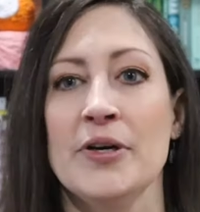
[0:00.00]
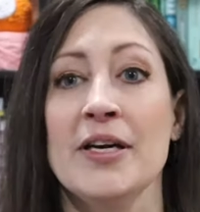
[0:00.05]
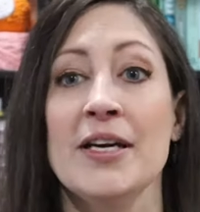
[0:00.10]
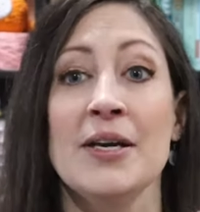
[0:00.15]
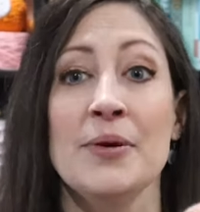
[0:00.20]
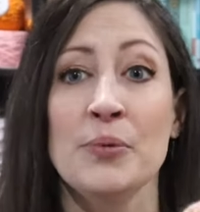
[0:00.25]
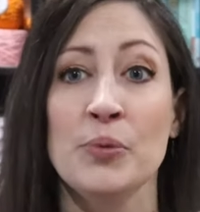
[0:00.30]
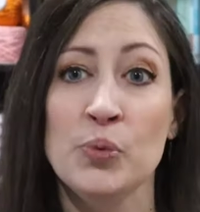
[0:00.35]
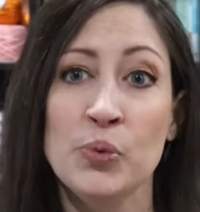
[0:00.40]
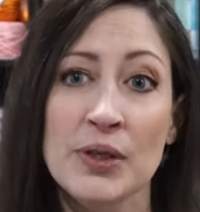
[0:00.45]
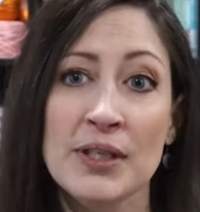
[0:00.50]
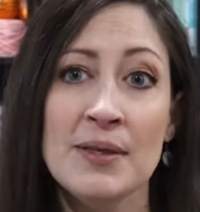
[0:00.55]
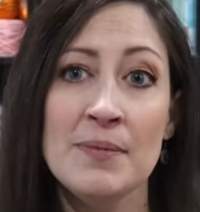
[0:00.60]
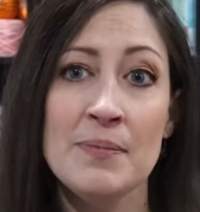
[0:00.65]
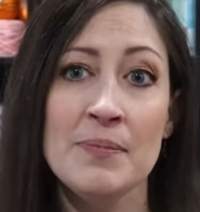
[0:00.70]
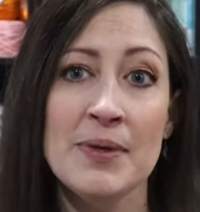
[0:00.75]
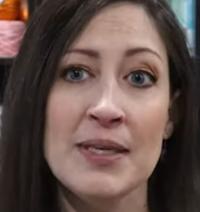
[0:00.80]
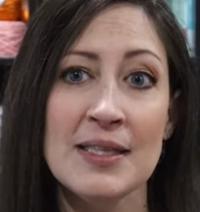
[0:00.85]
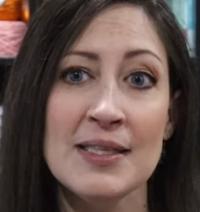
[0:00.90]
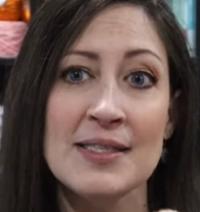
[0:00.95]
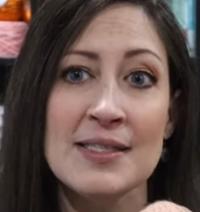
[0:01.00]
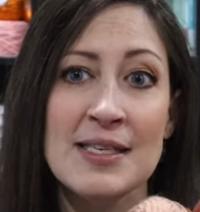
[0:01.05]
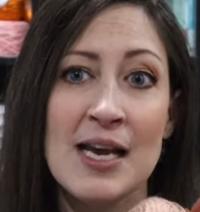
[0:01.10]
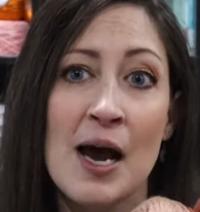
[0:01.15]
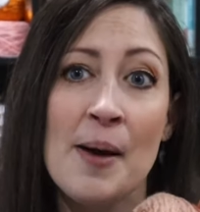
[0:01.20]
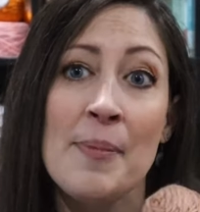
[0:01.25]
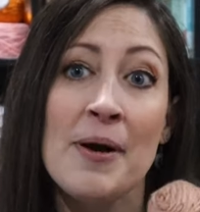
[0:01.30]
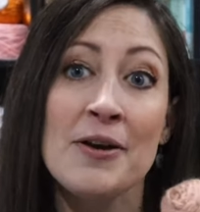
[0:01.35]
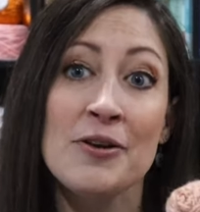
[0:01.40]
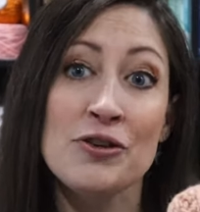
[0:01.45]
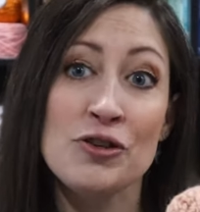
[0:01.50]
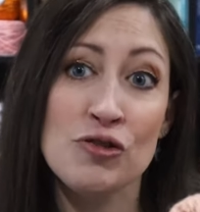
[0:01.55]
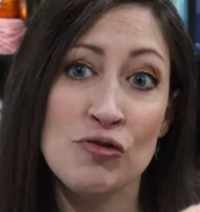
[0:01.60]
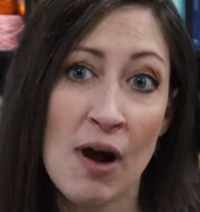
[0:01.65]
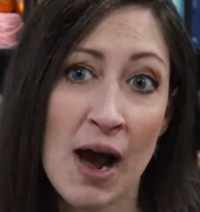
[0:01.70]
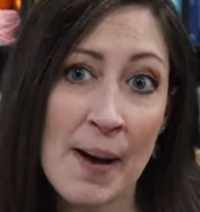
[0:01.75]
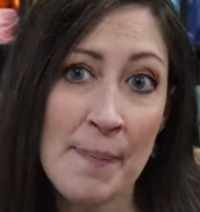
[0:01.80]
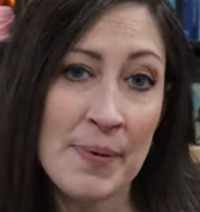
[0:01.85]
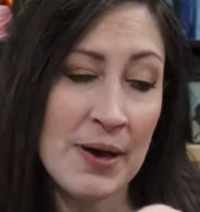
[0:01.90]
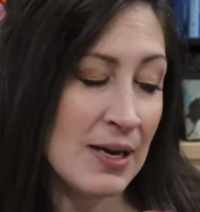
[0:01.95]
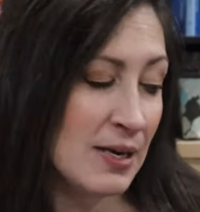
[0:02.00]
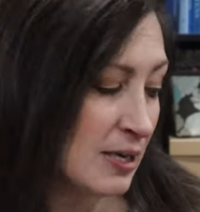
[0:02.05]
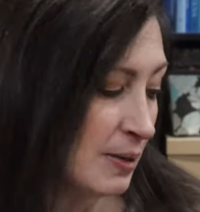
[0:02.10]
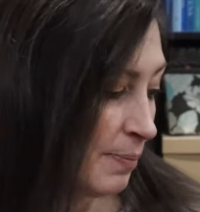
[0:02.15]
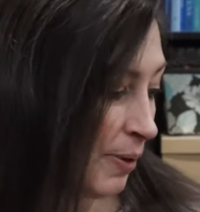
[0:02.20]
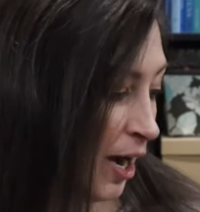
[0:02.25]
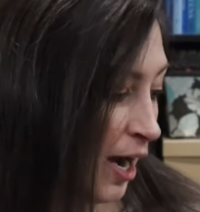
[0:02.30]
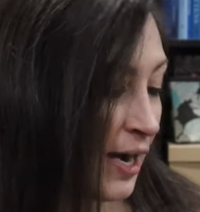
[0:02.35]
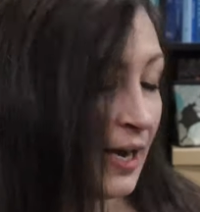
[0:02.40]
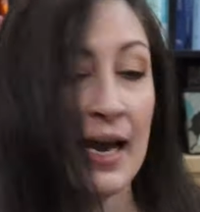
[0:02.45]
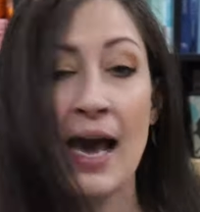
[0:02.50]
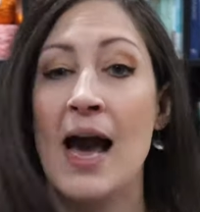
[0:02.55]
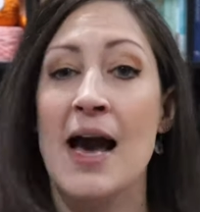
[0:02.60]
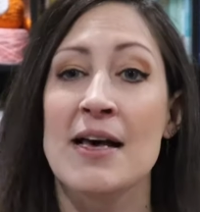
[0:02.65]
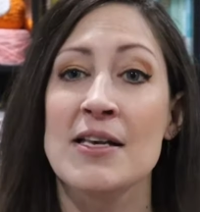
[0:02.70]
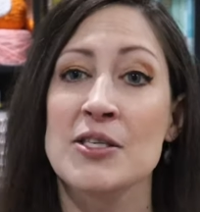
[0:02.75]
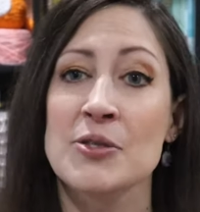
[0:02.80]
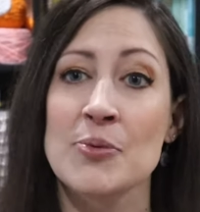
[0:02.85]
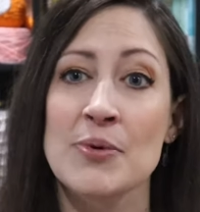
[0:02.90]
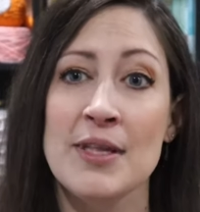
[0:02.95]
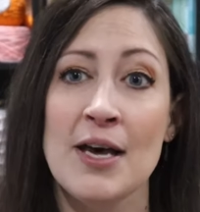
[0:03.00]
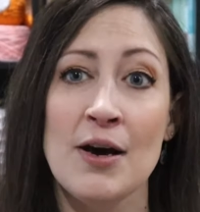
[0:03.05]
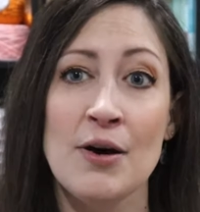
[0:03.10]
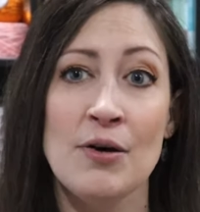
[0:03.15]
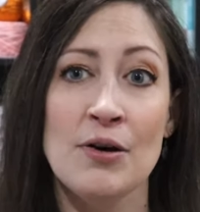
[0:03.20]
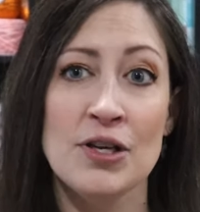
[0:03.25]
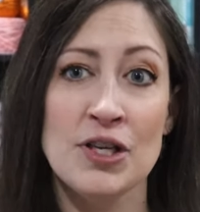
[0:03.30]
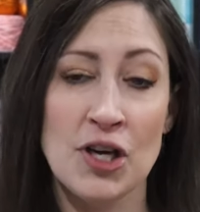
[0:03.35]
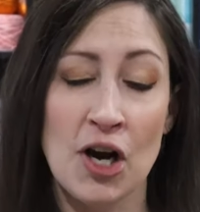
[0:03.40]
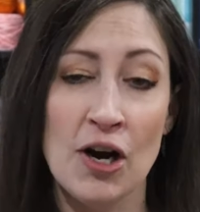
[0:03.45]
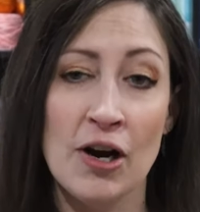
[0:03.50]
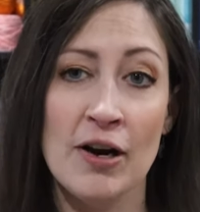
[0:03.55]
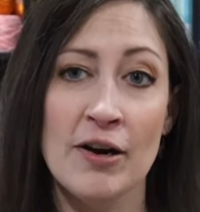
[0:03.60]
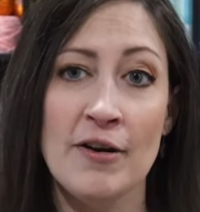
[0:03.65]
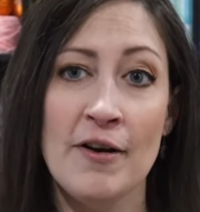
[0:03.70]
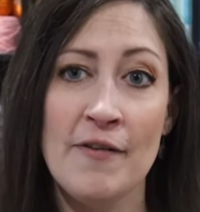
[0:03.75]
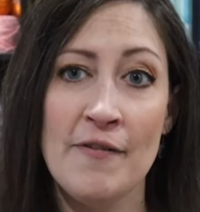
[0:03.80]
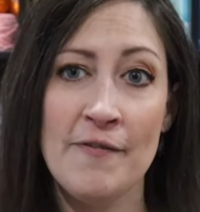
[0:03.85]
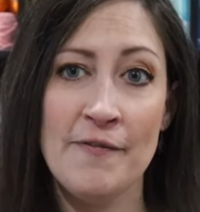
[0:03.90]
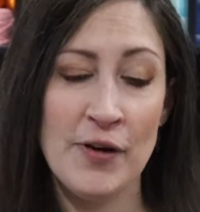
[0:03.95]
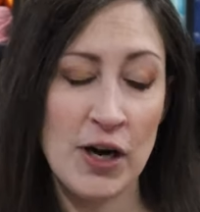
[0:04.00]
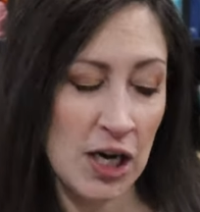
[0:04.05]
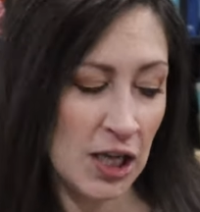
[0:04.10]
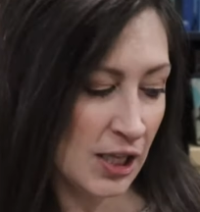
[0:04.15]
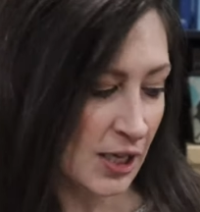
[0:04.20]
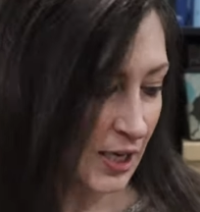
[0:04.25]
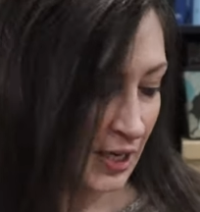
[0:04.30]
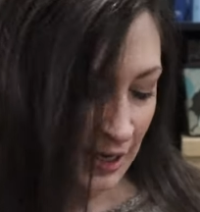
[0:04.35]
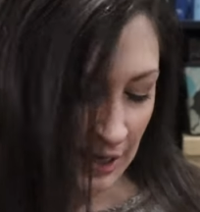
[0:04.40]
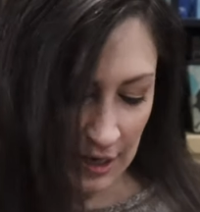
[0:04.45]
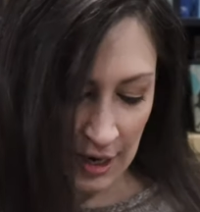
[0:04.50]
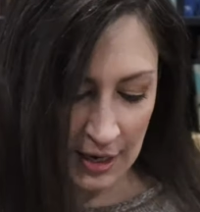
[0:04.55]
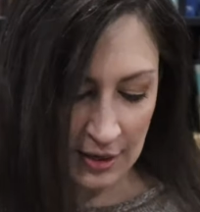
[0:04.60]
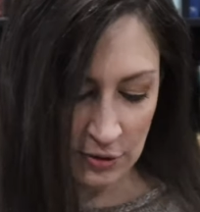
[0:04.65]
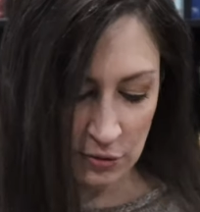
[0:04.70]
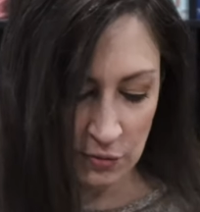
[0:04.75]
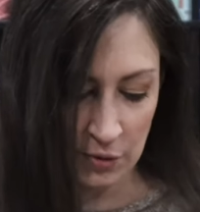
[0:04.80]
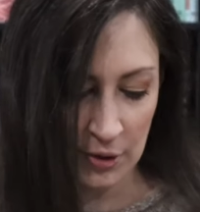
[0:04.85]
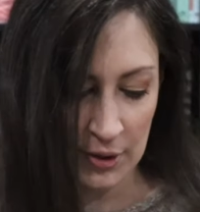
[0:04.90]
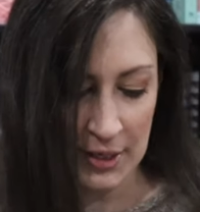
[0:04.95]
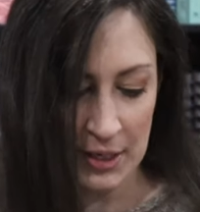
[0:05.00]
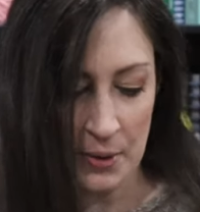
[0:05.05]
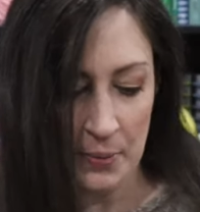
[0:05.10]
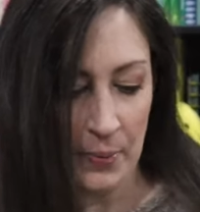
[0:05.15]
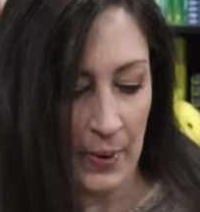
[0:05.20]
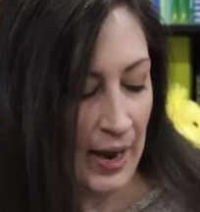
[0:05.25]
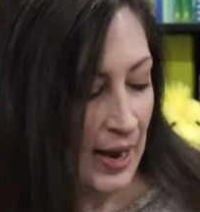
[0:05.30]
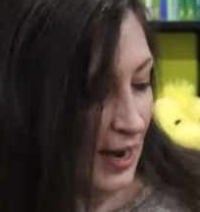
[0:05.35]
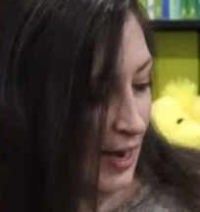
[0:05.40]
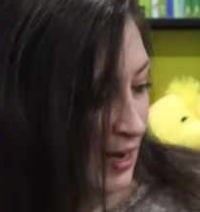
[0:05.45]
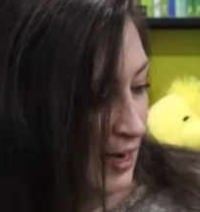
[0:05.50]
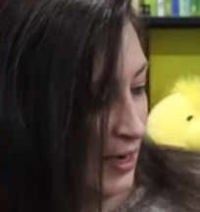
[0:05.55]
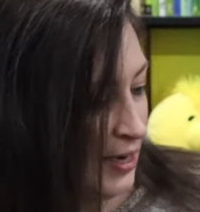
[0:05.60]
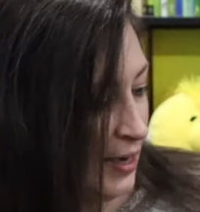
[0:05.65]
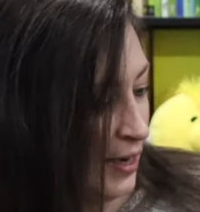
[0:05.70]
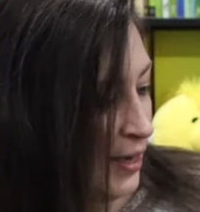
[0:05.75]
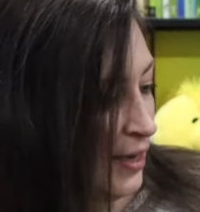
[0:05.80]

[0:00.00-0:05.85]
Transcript: It wouldn't be the stop drop and knit podcast without yarn falling and rolling away.